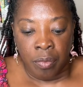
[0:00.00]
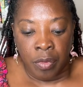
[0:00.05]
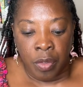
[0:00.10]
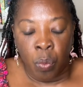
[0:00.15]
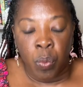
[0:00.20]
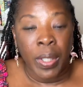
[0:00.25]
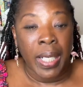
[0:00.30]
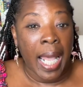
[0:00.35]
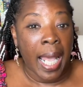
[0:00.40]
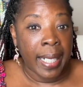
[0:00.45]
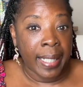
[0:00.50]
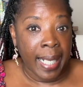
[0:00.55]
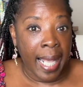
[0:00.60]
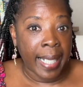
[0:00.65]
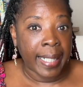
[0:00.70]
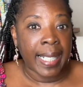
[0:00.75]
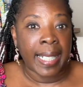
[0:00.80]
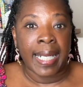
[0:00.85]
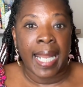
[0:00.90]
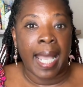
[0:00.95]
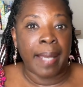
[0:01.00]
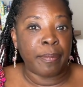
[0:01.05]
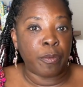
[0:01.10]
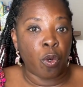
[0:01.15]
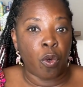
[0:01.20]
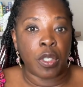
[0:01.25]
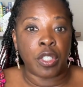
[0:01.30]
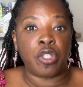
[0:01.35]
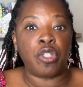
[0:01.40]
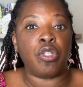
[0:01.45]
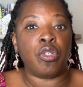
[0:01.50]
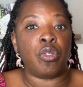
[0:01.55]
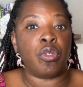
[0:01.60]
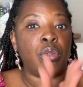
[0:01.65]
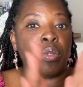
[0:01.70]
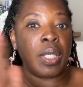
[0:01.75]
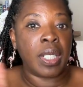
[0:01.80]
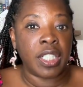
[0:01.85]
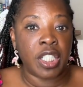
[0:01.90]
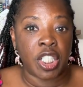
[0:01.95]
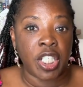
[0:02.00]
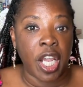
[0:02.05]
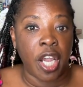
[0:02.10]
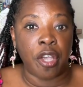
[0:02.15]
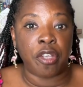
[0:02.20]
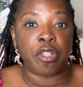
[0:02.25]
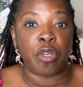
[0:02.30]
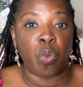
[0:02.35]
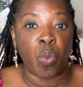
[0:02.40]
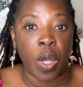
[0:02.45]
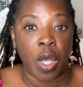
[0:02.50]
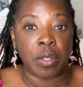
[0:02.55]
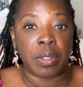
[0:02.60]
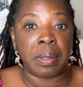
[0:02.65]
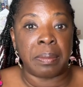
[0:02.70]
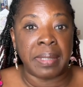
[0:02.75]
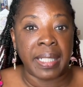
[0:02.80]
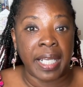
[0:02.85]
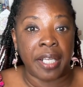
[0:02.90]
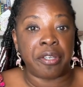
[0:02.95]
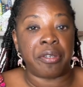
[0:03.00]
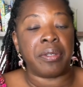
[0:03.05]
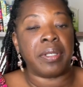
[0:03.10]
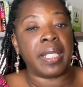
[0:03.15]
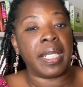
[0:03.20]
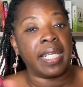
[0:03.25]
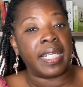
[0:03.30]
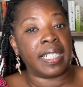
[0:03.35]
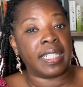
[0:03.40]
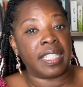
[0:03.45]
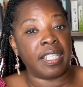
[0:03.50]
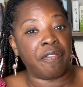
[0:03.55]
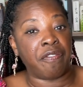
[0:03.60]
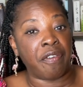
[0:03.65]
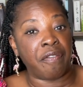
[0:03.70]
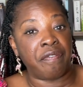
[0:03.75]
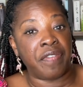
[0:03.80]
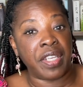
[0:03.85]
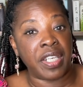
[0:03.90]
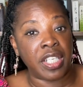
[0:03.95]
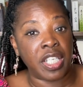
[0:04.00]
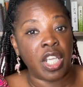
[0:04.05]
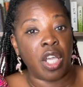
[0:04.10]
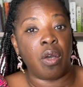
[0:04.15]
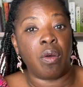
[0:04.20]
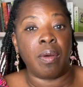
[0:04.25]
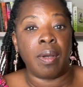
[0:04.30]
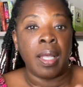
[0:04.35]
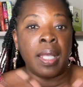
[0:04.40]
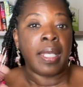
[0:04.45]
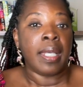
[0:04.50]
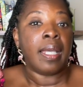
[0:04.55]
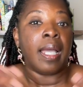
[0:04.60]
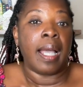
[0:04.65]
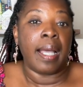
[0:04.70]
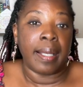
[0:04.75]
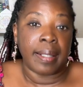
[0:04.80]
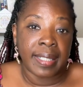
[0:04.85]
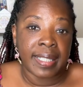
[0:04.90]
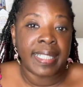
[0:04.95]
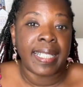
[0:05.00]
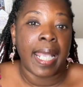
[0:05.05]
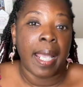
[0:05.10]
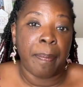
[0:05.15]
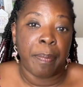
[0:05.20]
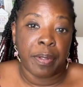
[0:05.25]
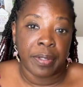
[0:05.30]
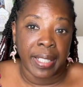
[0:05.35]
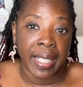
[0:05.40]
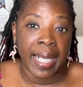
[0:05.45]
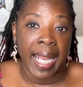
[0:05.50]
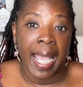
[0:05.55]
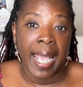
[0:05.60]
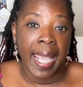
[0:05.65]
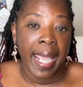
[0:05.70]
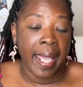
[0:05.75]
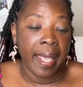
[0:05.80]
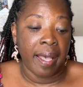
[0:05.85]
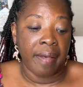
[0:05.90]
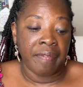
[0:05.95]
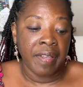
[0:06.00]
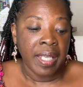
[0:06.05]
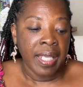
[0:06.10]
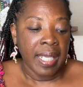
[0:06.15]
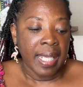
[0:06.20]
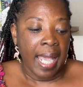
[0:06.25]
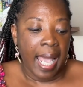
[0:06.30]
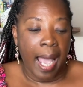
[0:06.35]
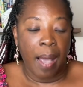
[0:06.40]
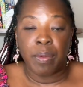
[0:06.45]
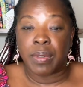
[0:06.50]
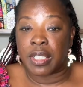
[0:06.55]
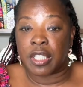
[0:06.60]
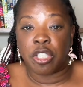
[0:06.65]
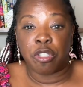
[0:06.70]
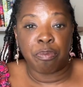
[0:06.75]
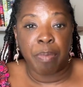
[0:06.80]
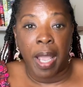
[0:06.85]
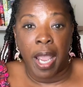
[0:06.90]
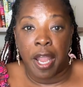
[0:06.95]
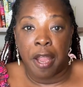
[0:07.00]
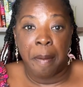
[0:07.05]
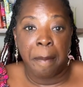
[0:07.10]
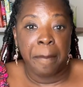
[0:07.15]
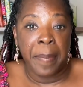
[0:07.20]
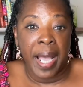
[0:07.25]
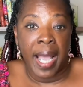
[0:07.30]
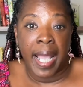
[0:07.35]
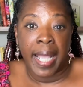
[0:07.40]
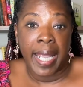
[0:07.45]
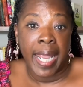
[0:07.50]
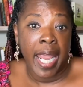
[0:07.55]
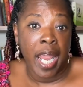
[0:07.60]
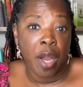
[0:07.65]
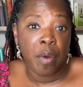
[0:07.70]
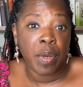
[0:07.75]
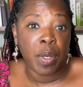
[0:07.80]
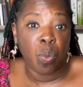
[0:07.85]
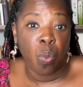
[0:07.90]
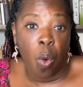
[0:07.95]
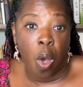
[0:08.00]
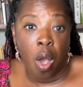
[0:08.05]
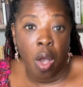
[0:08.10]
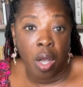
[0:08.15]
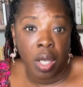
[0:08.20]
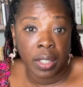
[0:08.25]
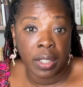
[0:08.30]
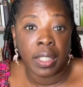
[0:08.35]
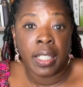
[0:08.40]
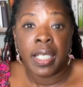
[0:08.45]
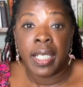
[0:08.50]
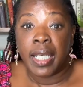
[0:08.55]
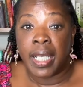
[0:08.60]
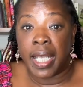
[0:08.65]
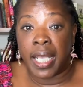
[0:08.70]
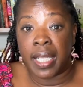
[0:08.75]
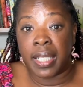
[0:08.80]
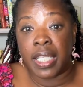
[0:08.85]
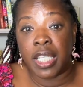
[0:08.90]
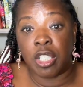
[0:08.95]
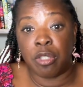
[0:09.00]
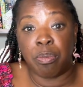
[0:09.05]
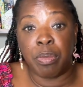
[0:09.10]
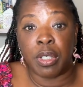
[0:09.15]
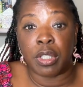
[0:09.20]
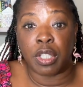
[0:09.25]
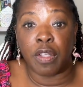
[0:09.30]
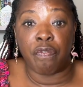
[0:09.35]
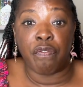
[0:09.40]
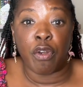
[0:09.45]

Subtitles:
what I'd like. And I'm going to share the welcome letter in a different video sample that I have. I was inspired by Harry Wong in his book, The